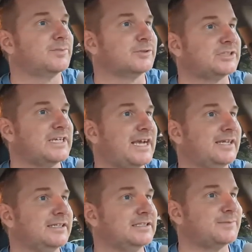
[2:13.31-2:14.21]
the
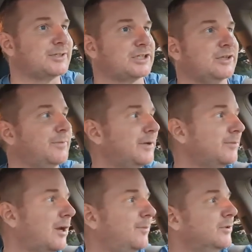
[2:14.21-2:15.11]
Mercedes, especially the
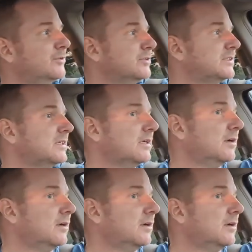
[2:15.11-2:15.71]
BMWs,